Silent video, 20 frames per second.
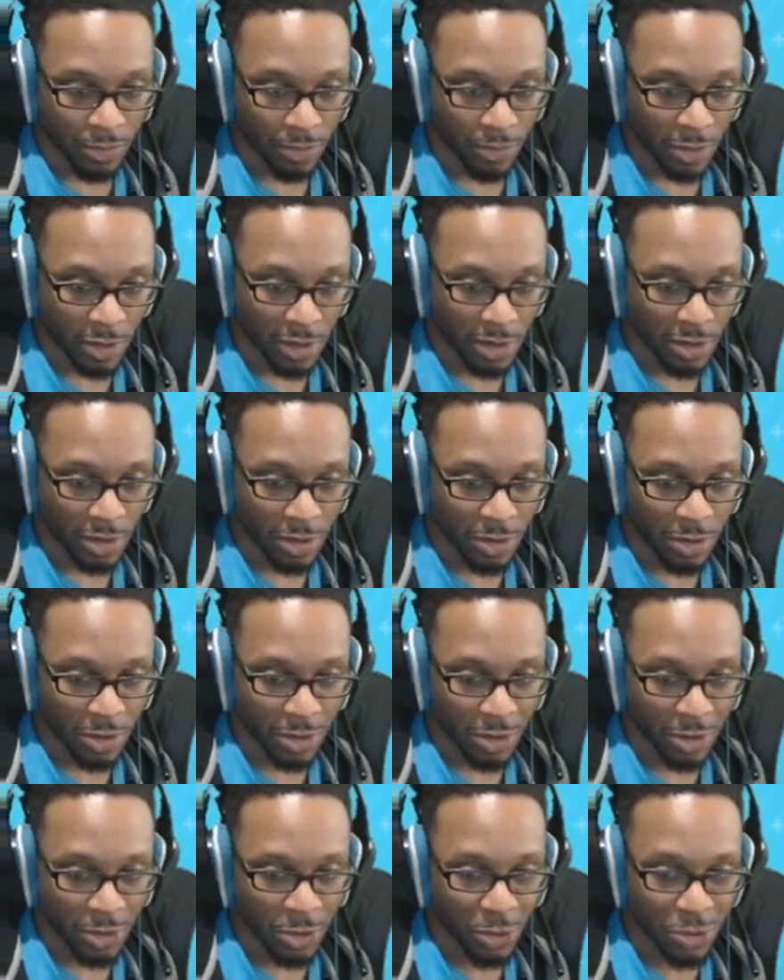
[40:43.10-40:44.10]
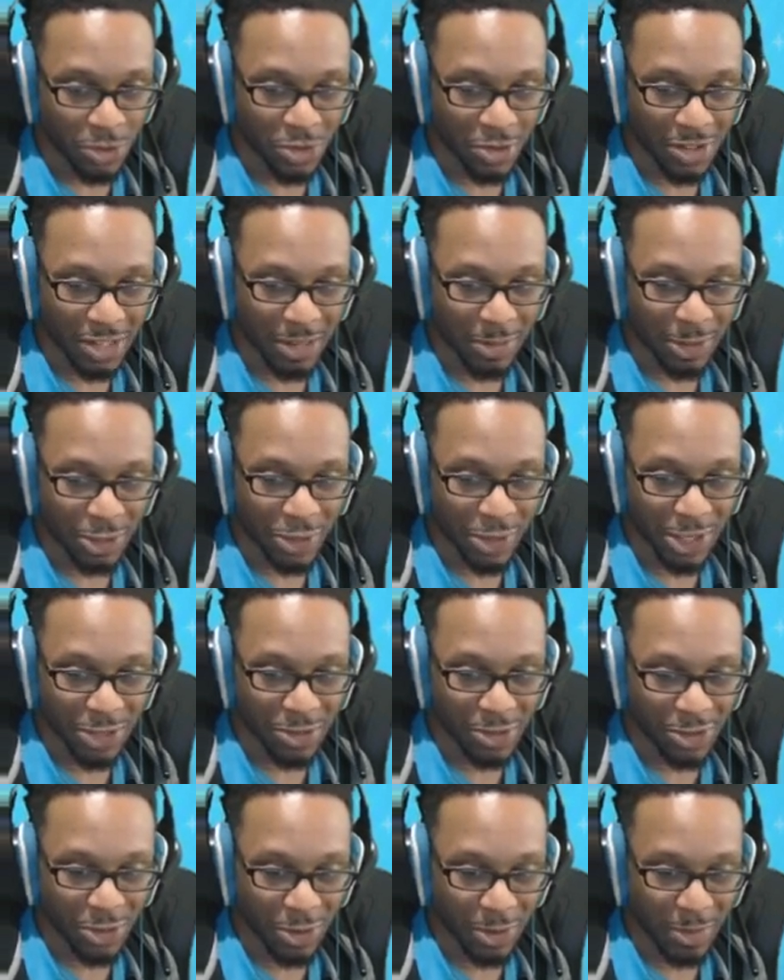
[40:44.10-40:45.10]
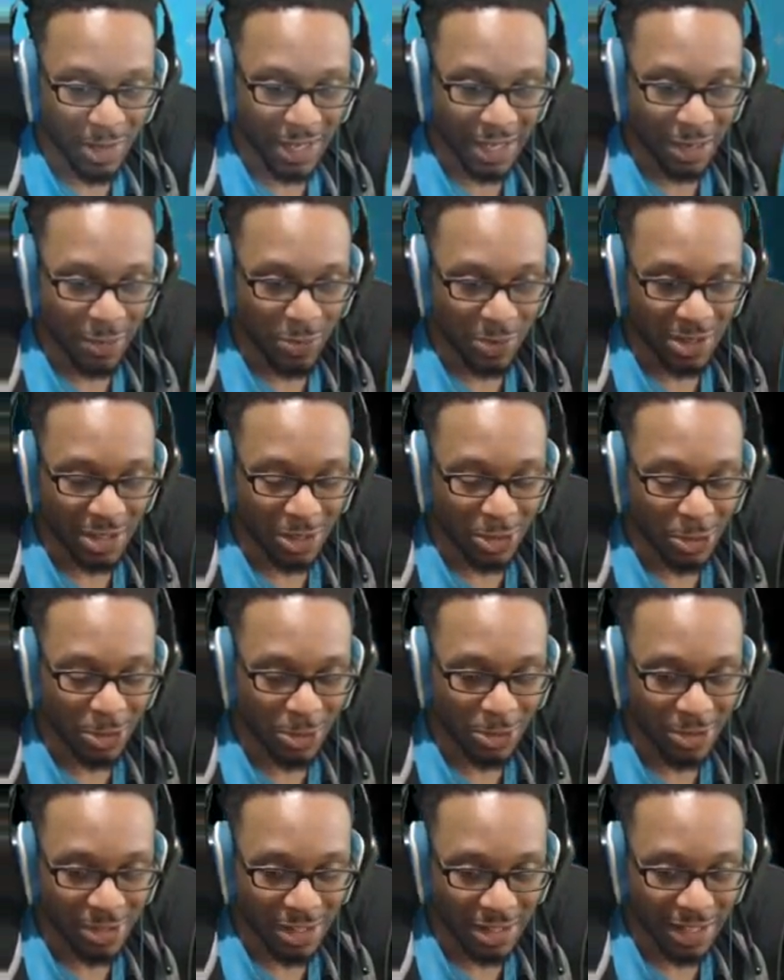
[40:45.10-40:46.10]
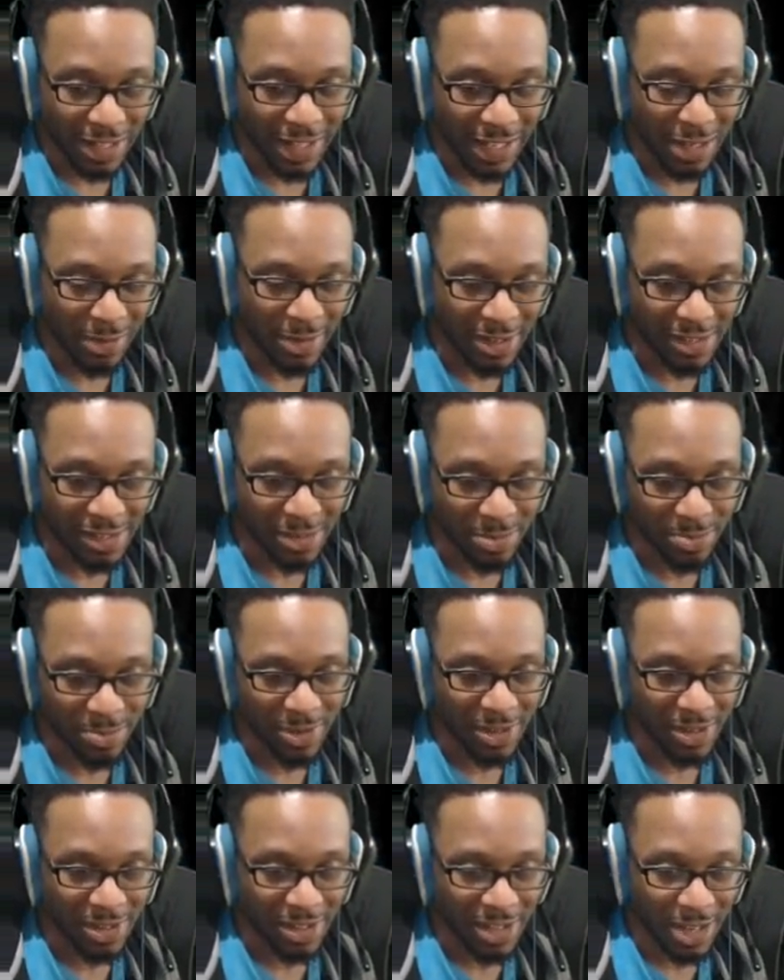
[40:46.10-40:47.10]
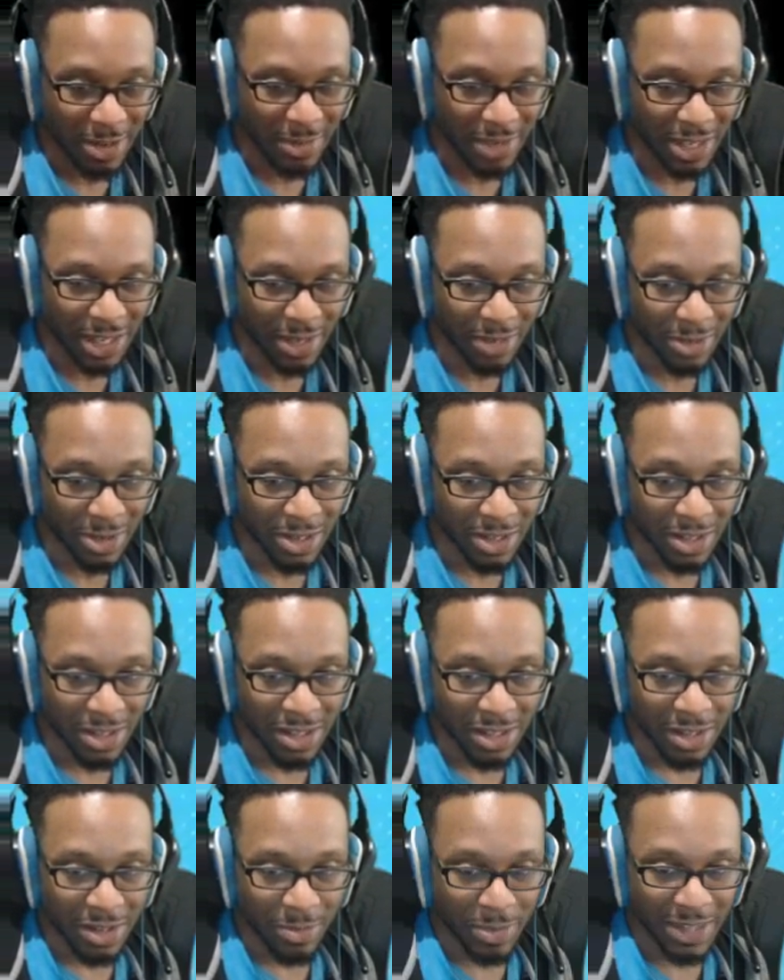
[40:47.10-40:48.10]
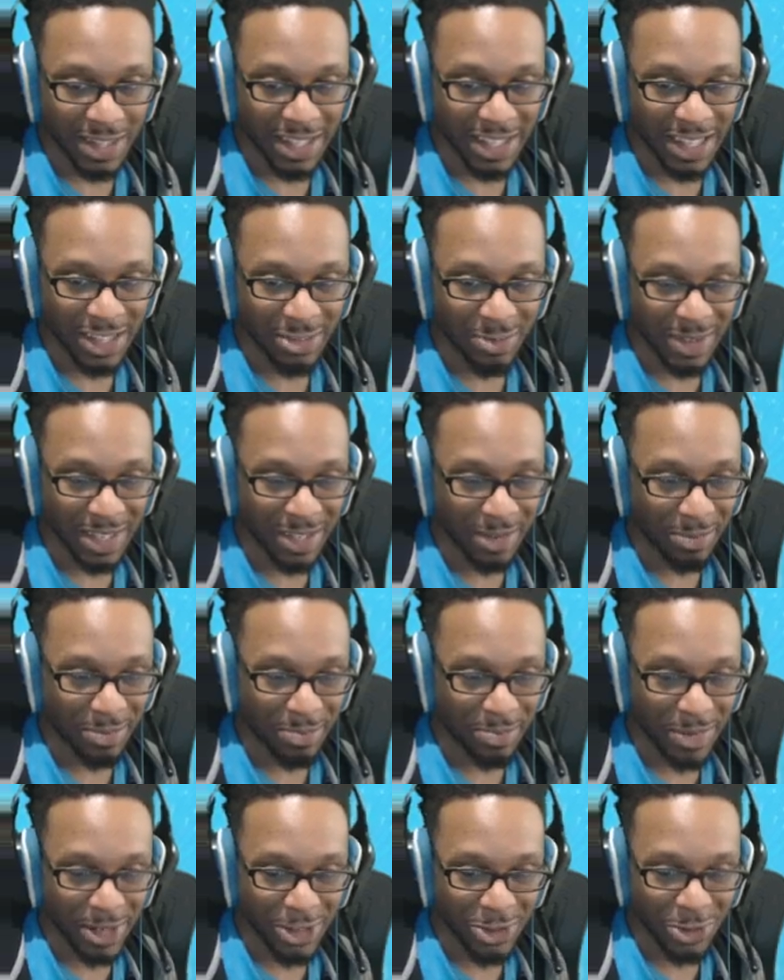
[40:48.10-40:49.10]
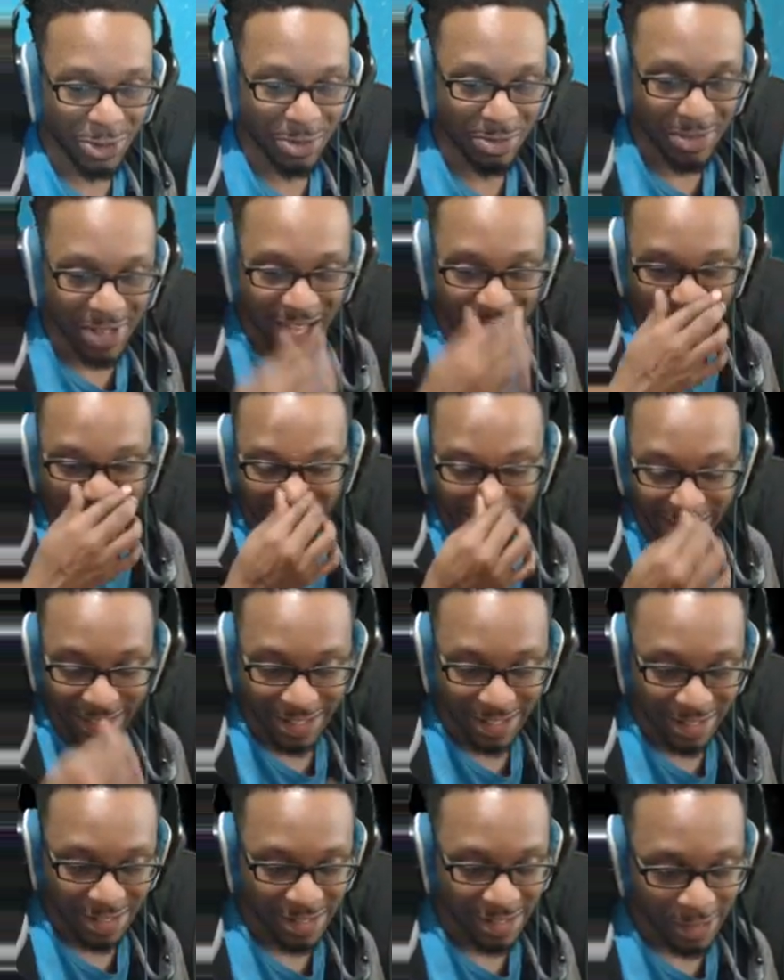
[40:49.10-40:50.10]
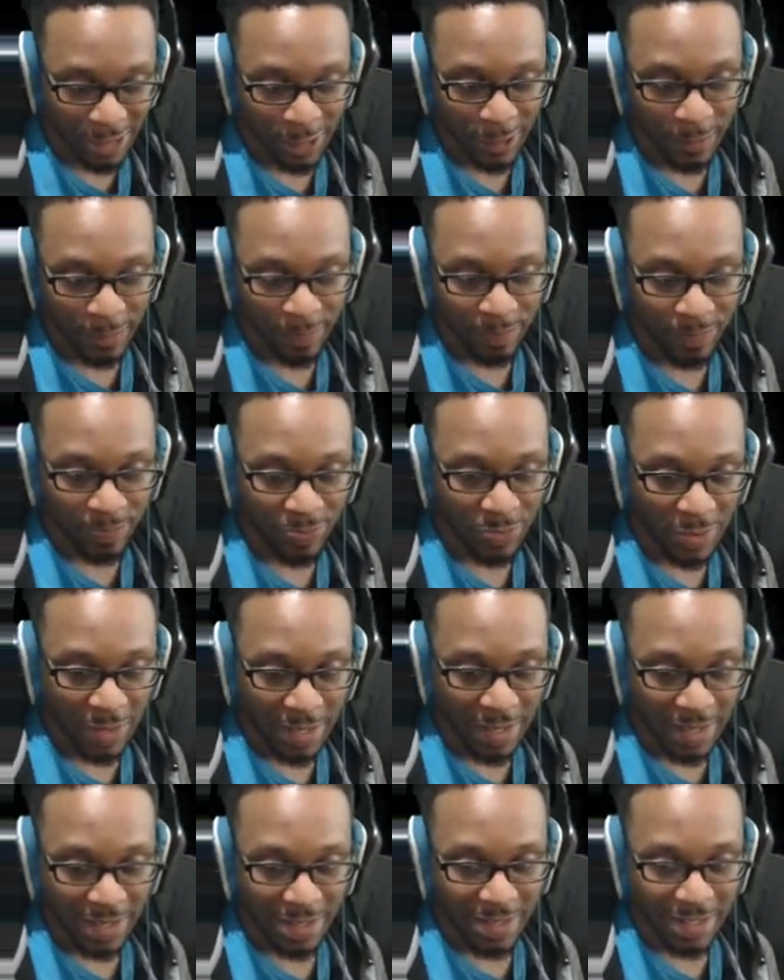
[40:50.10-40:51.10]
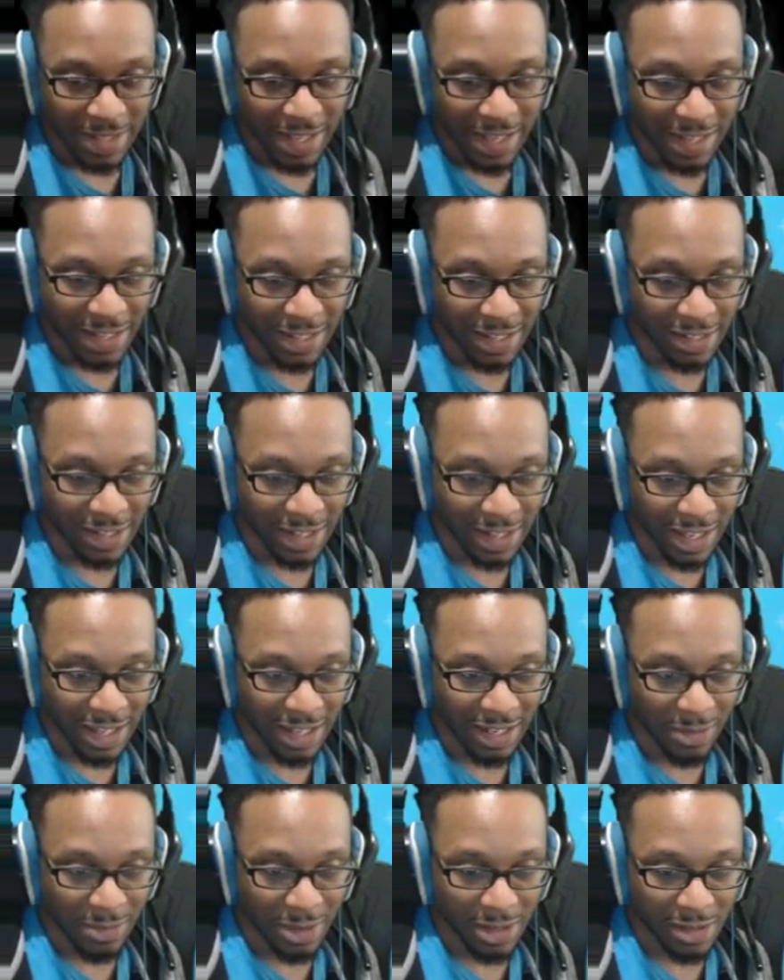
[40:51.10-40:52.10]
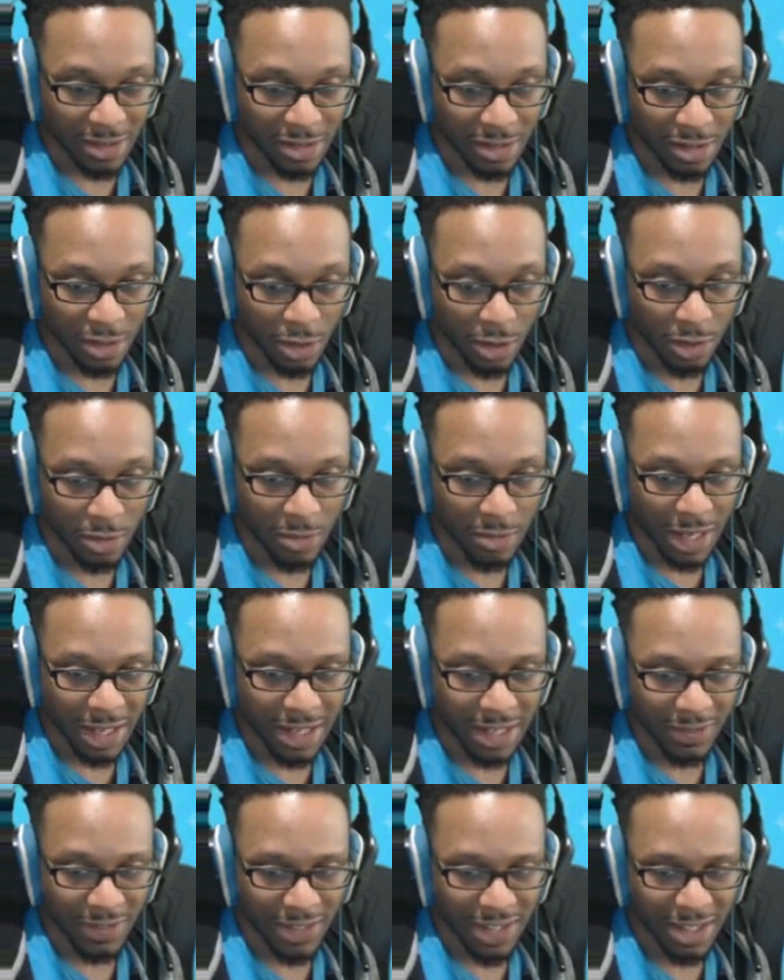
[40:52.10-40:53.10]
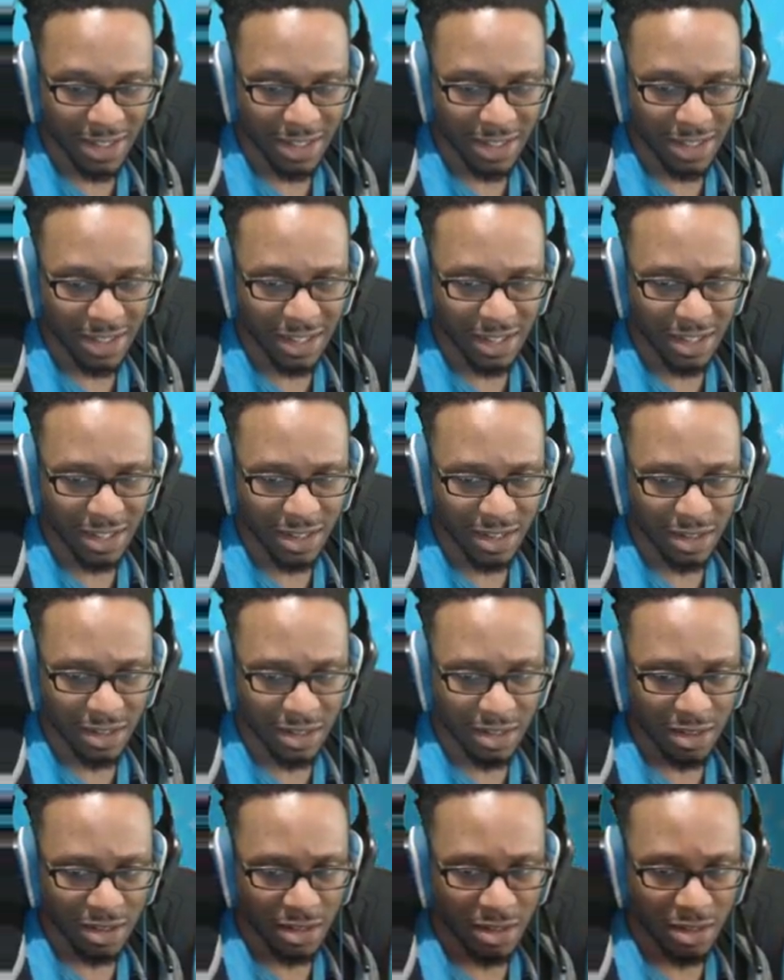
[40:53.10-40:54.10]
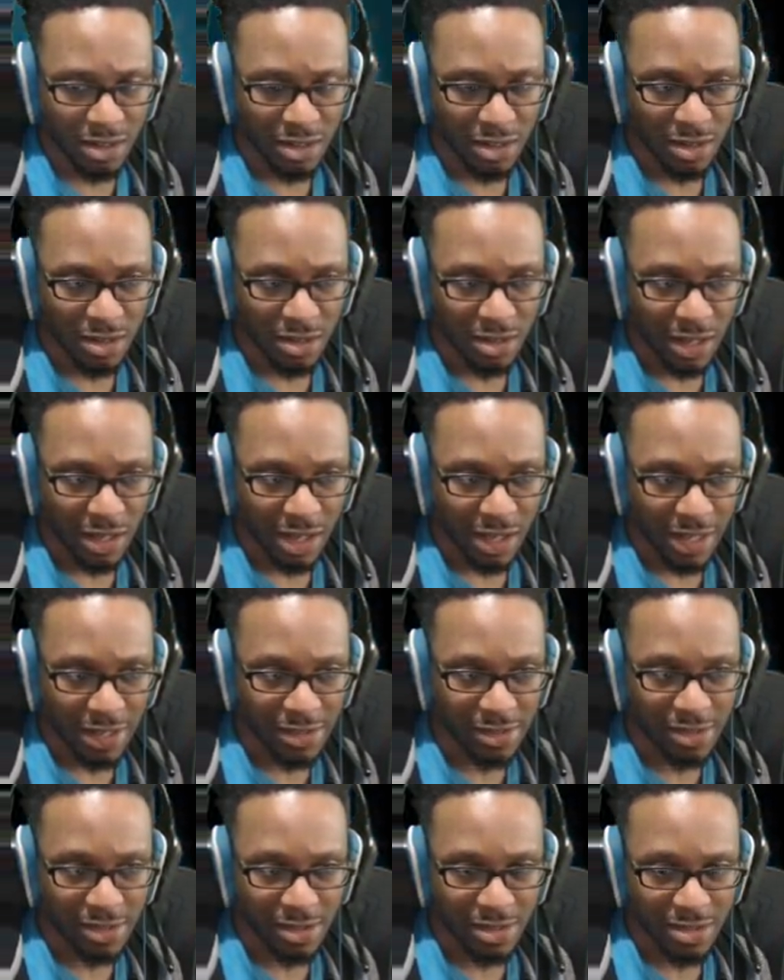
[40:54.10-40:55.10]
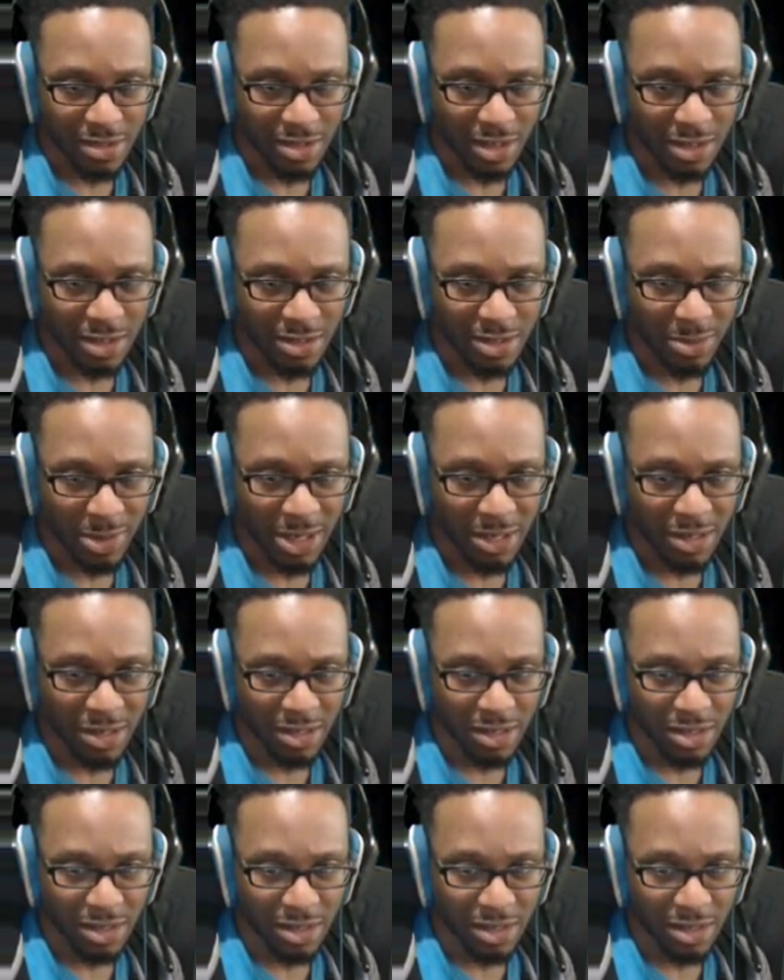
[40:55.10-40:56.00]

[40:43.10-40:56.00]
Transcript: So, okay, cool. So it's gonna be treacherous going back up with the holes and the enemies coming up. But he gives me a mushrooms. How nice. And look, enemies. Oh, I didn't even hit the thingy. I just talked about it.